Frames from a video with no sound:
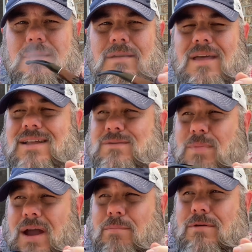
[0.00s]
That's
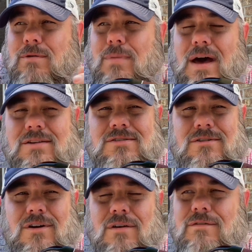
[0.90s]
Piper the
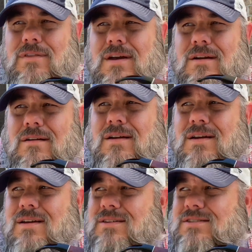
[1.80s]
boxer over there,
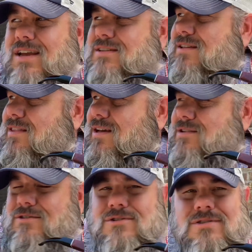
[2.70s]
chasing
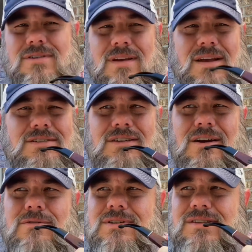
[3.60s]
lizards, as she
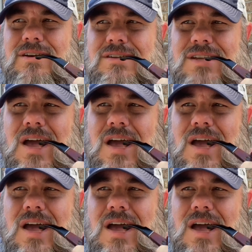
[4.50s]
always does.